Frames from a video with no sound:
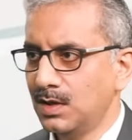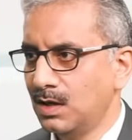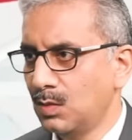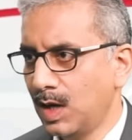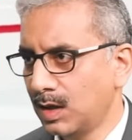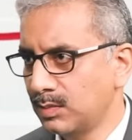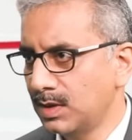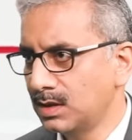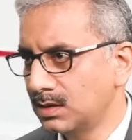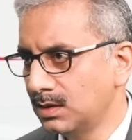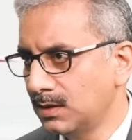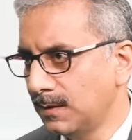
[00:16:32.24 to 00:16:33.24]

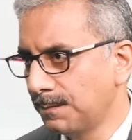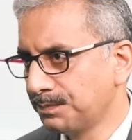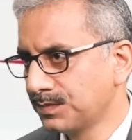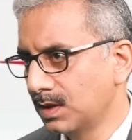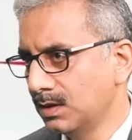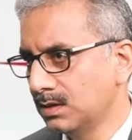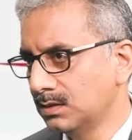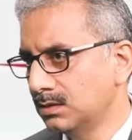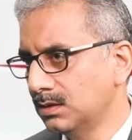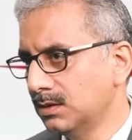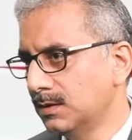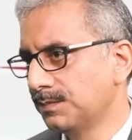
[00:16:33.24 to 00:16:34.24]
environment.
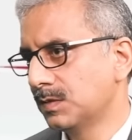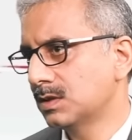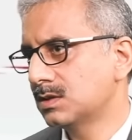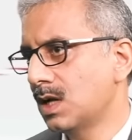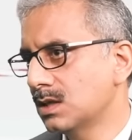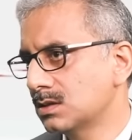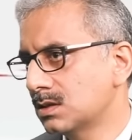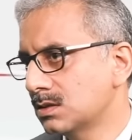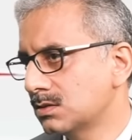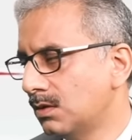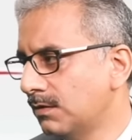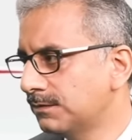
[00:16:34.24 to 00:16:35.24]
The
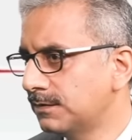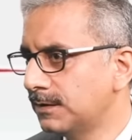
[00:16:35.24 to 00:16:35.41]
chances of